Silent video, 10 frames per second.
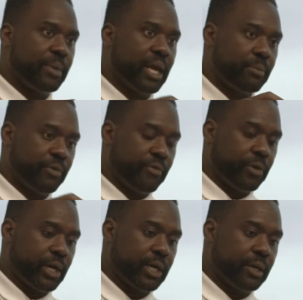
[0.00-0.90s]
make
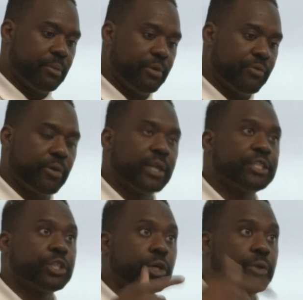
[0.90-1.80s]
before I
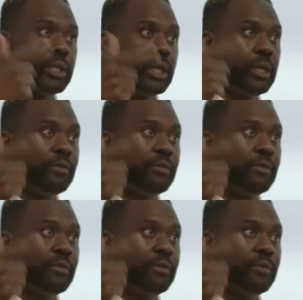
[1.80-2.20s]
show the